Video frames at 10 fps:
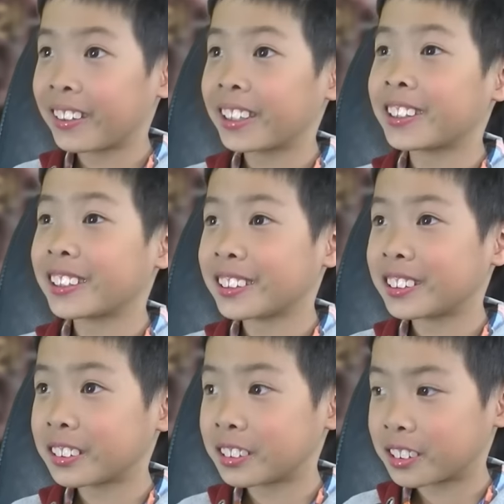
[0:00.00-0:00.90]
my
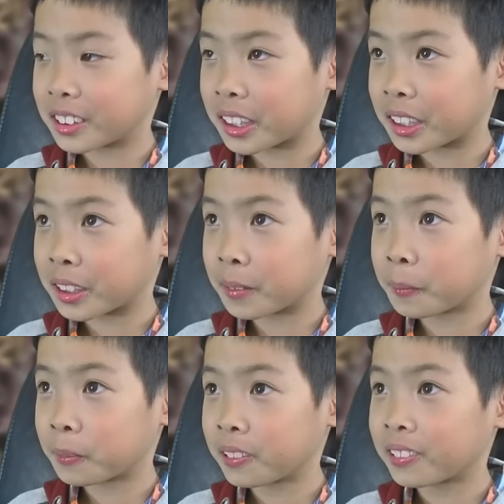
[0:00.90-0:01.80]
teacher's desk
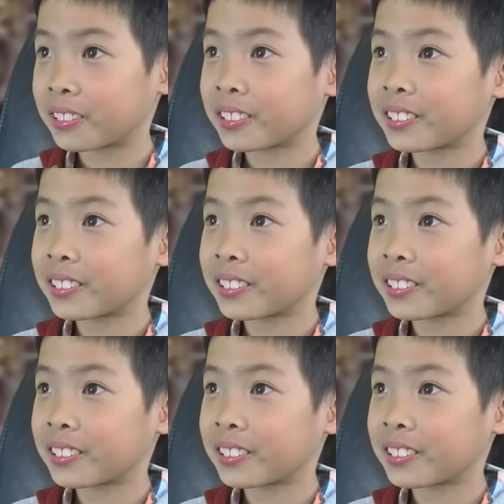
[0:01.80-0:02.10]
blue.